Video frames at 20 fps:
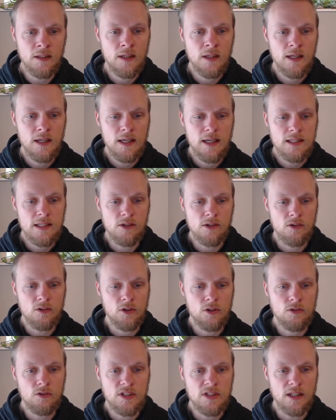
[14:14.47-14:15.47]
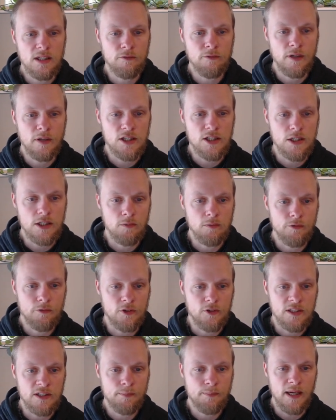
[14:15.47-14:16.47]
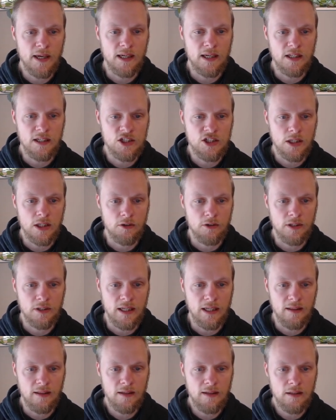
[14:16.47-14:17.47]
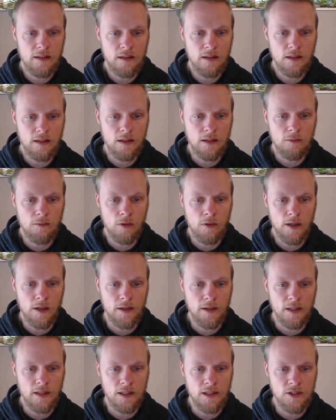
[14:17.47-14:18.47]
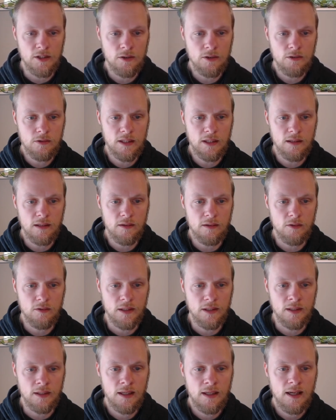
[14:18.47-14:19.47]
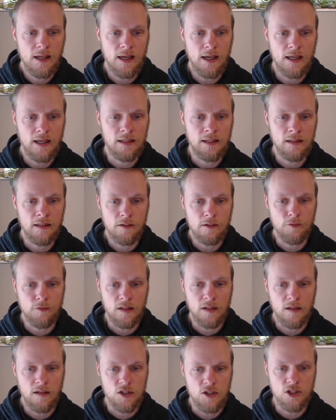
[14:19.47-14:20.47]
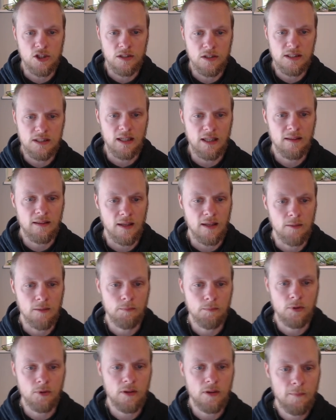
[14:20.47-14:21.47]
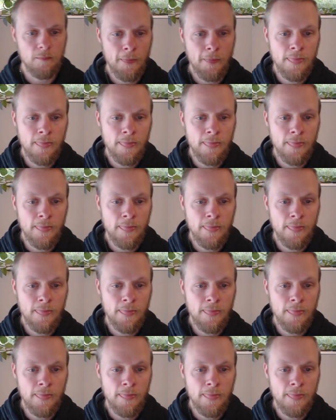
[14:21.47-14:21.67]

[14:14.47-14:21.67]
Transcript: So to use that function, we first package our data, y and u, into an identification data input.